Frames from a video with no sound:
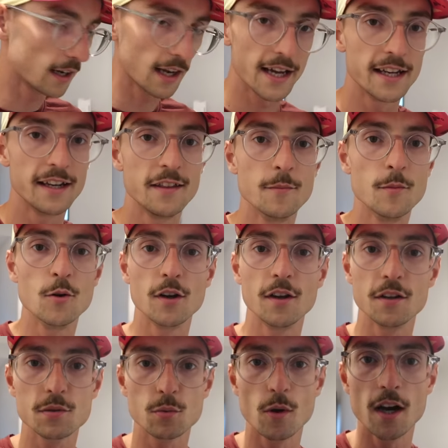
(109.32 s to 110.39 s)
a lay-in in the
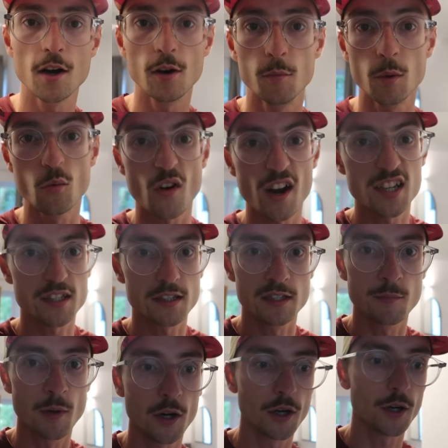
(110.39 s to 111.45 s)
morning as well, and we're racing
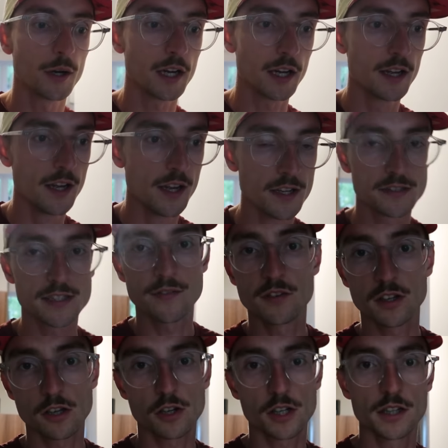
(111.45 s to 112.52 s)
tomorrow at
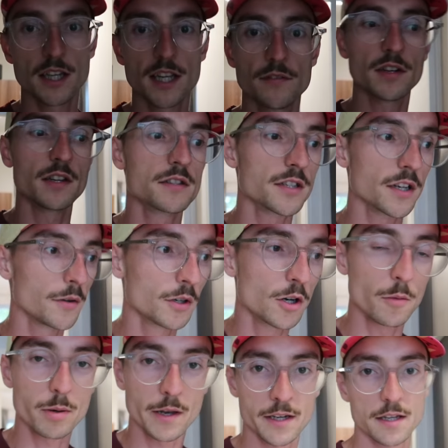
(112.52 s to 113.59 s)
7 o'clock in the evening, so we've
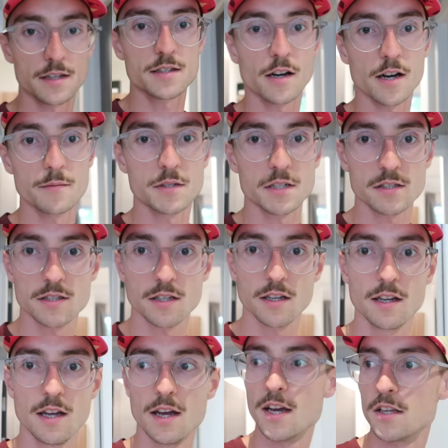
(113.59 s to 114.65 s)
got plenty of time just
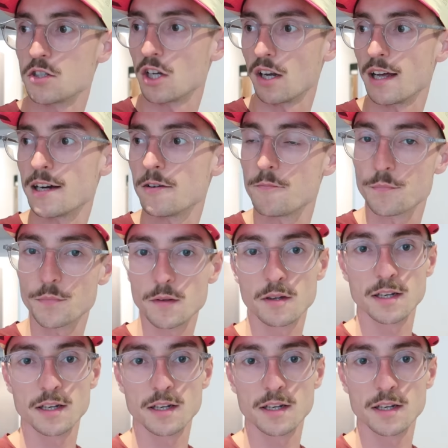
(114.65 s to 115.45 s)
to chill out.